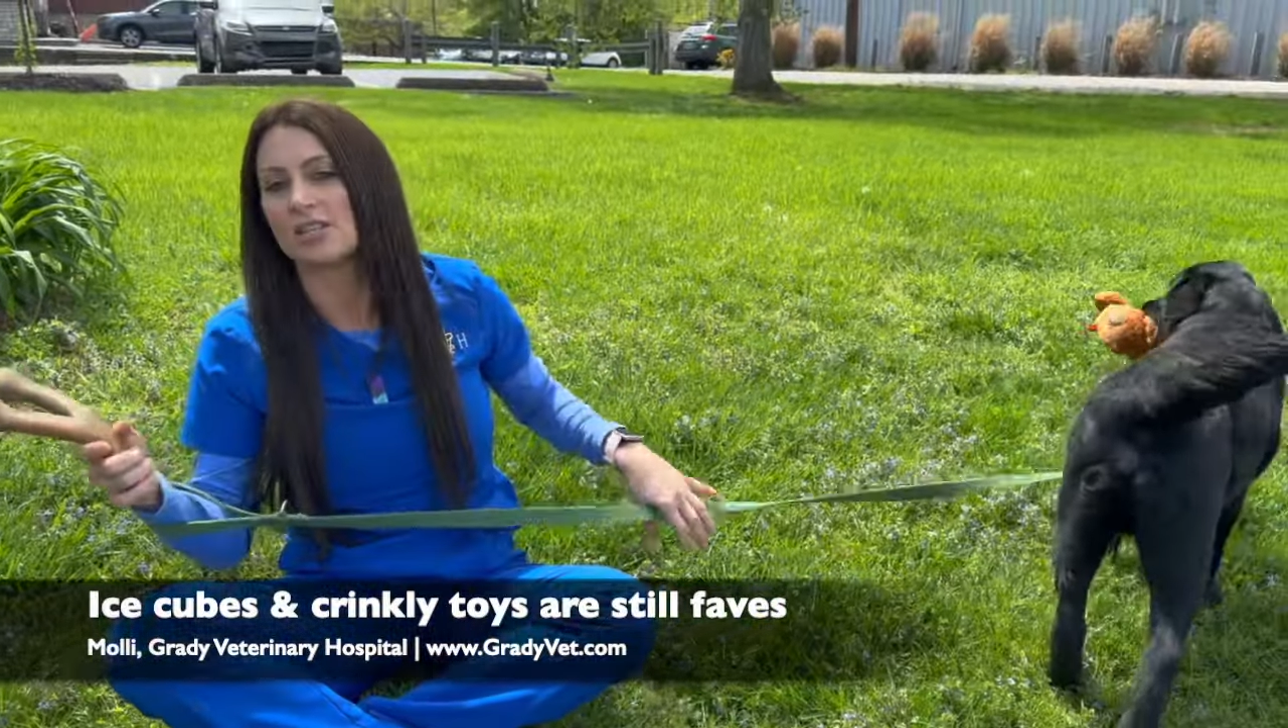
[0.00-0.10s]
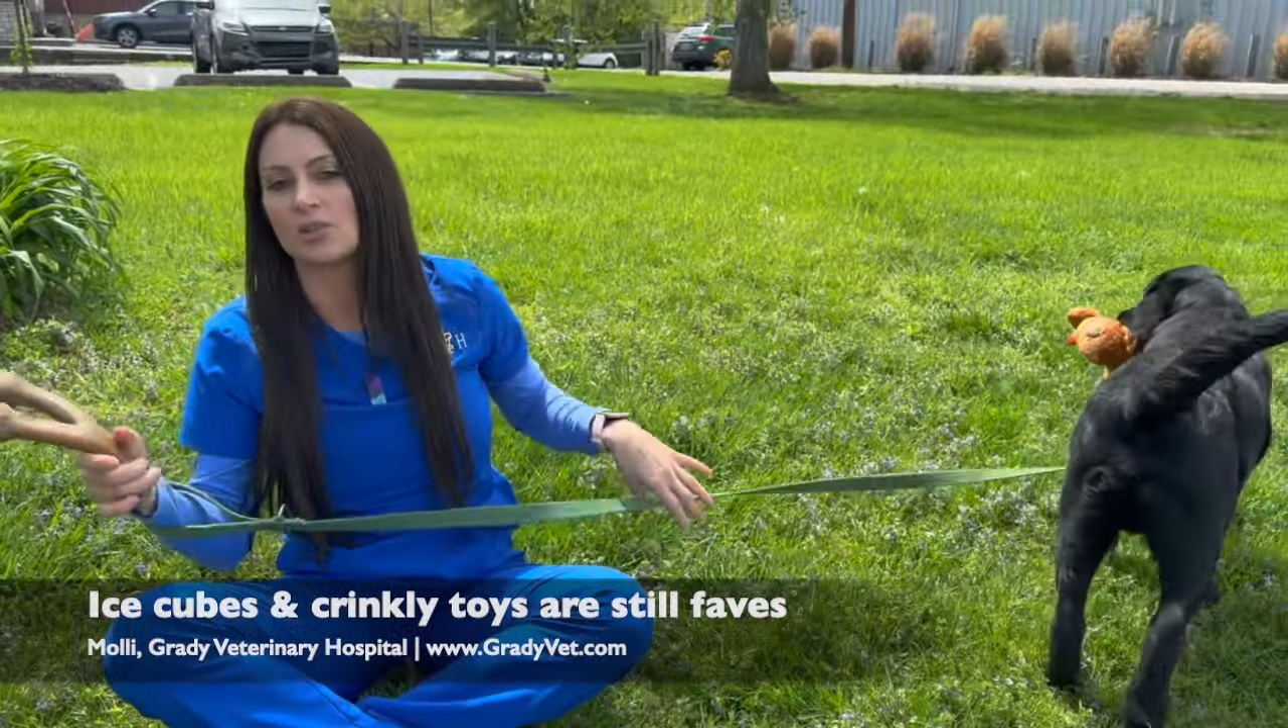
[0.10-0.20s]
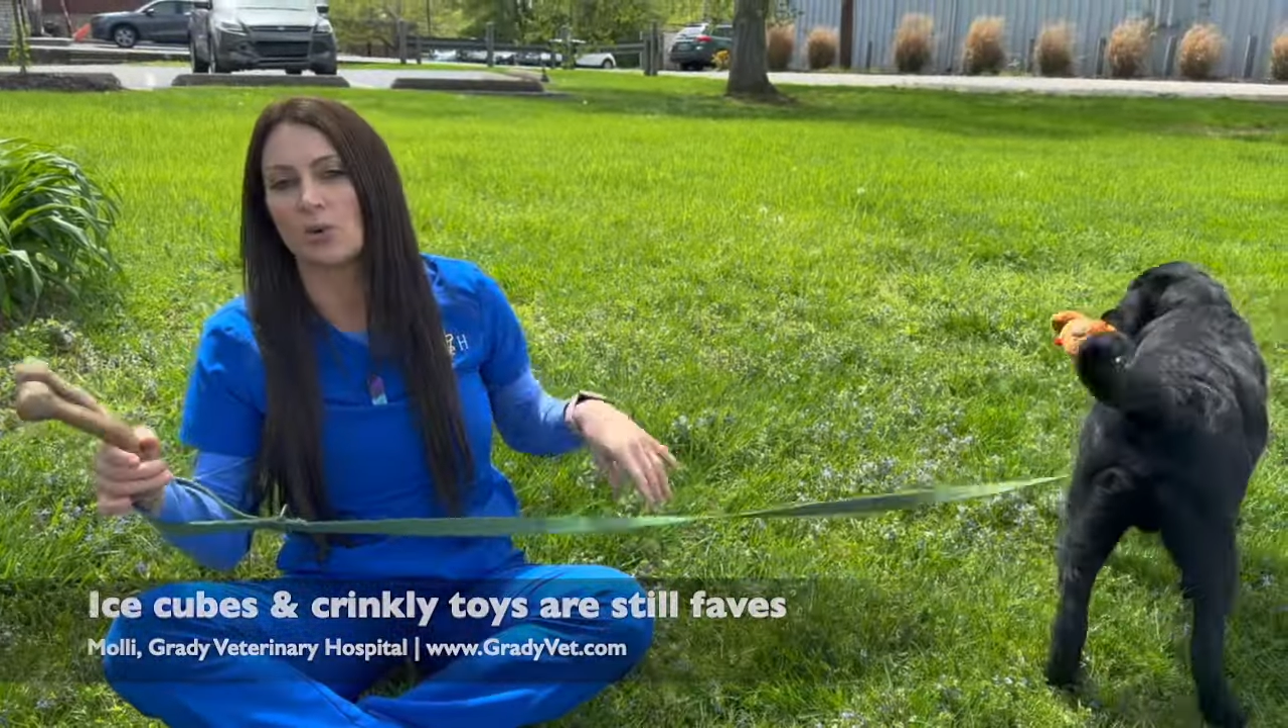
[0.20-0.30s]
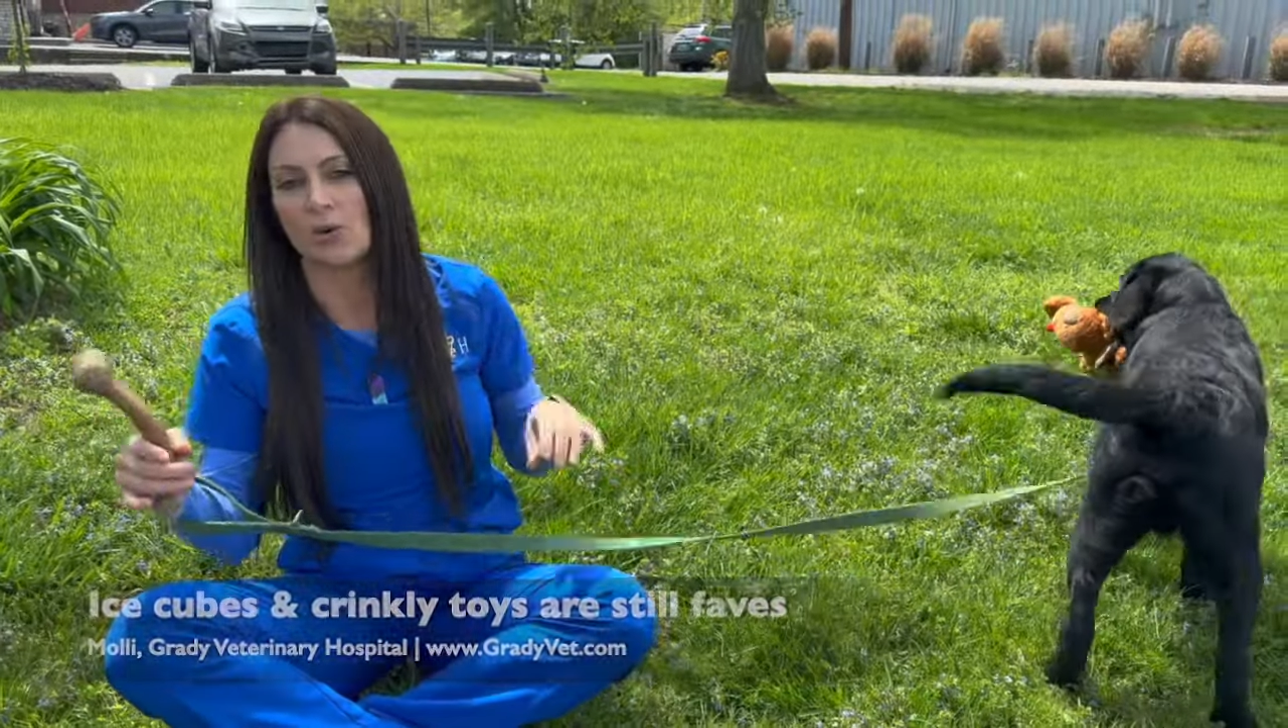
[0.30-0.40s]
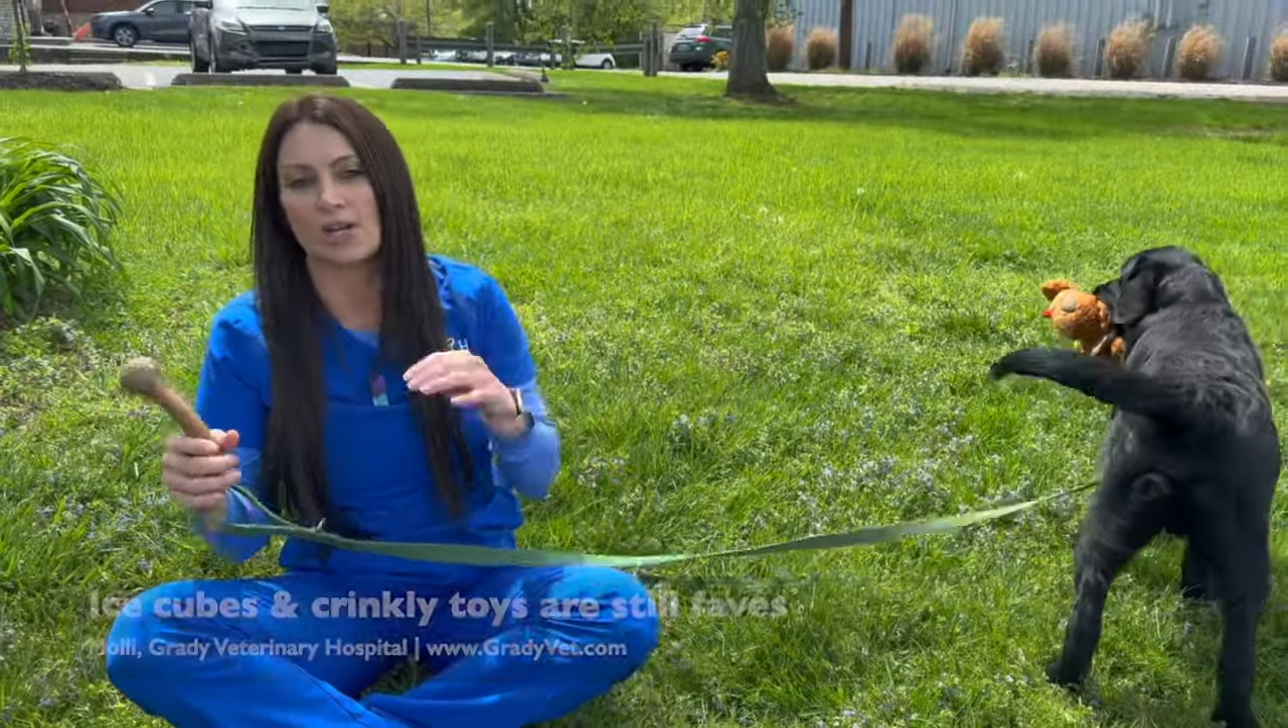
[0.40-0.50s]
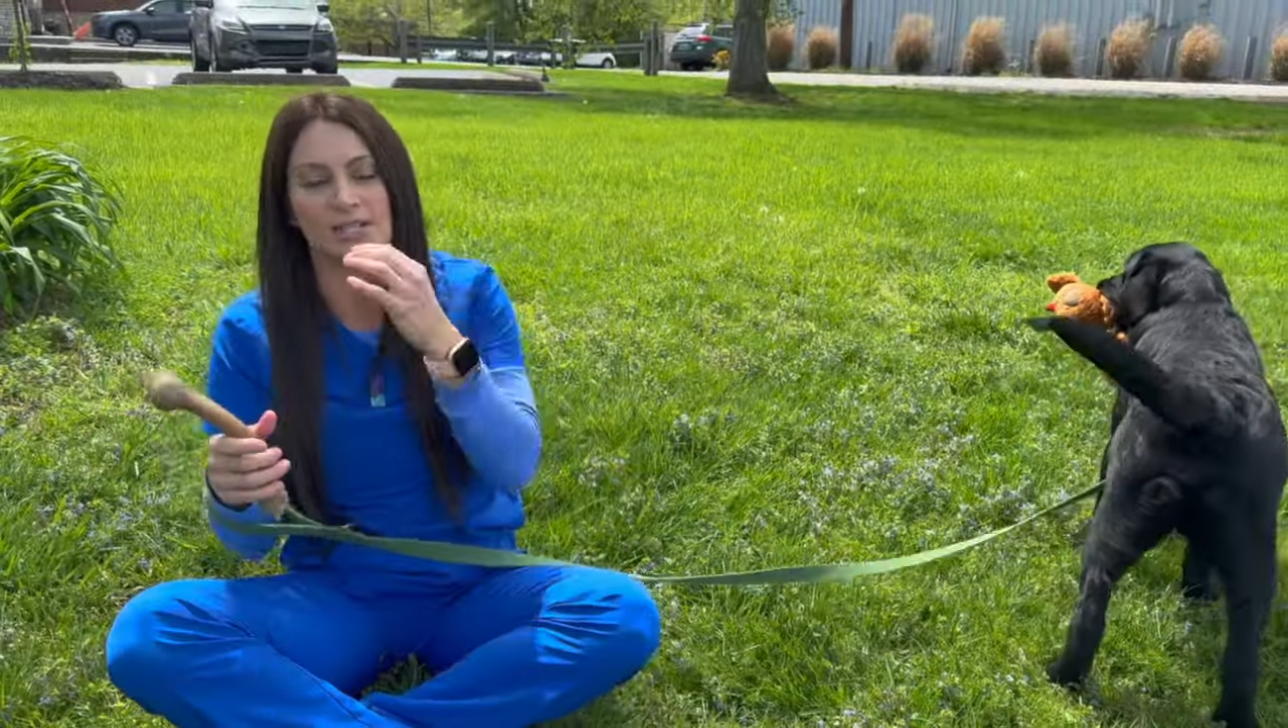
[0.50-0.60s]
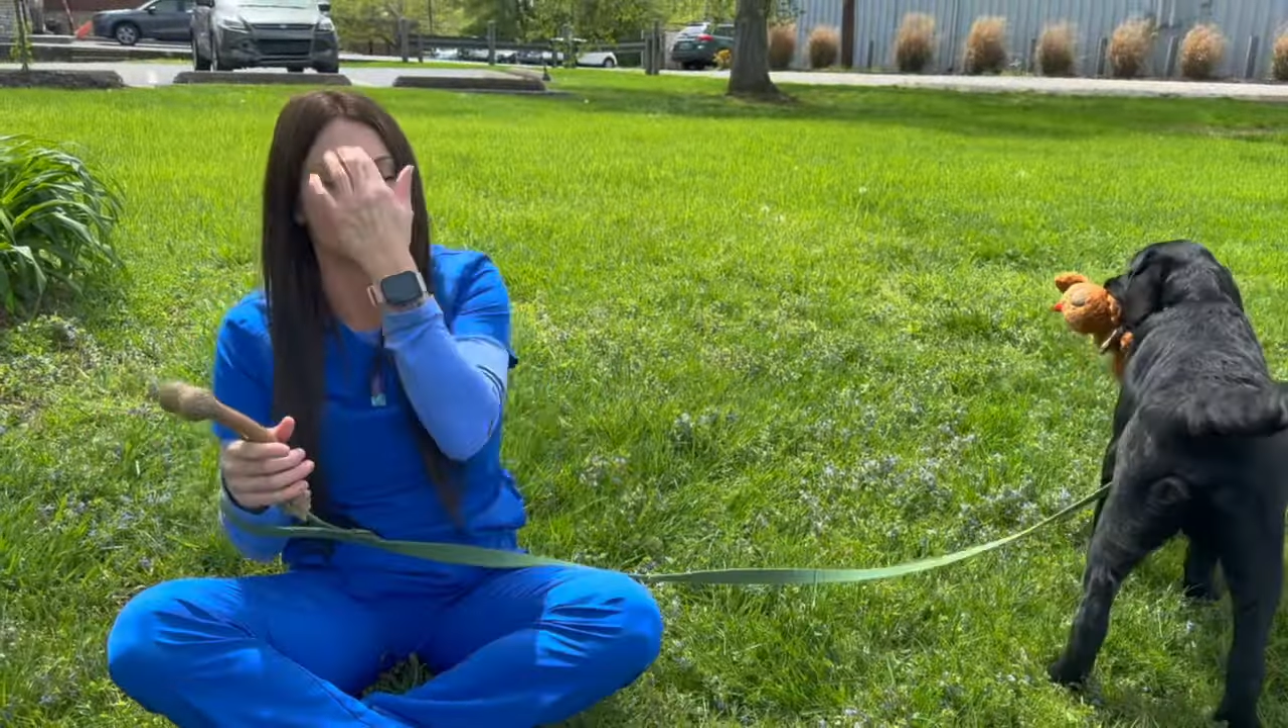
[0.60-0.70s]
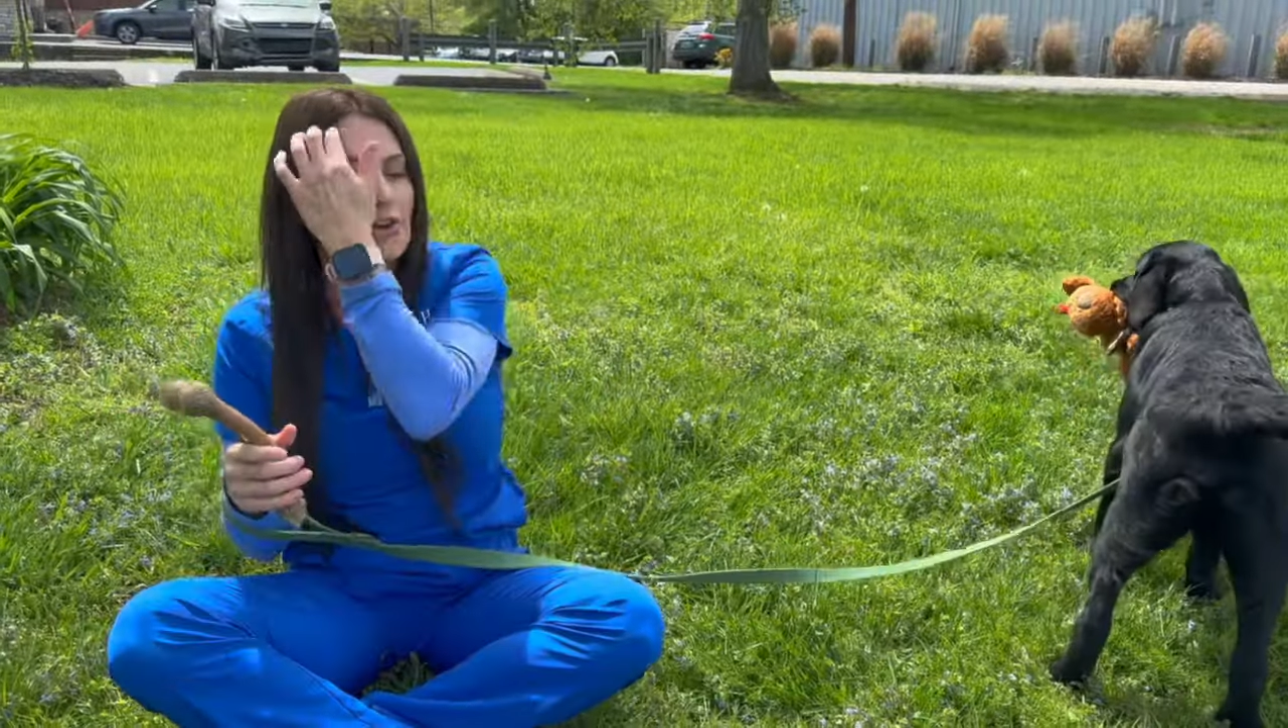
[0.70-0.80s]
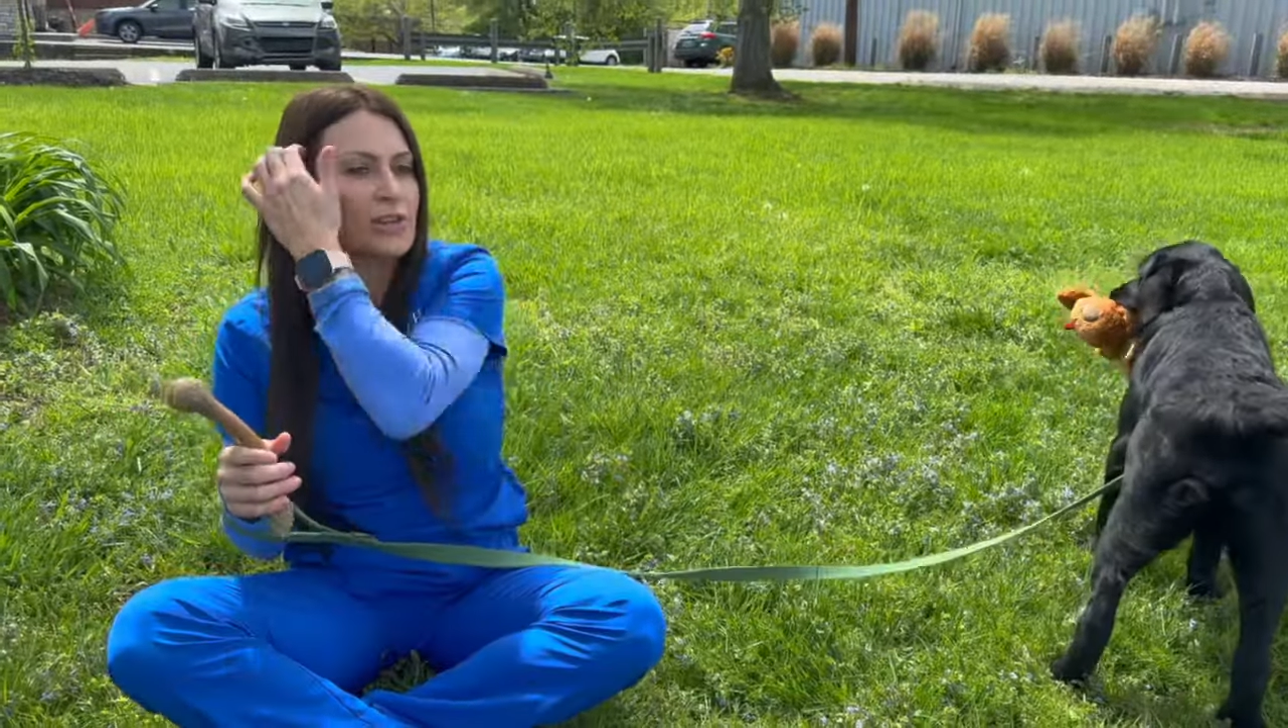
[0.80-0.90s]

his toys that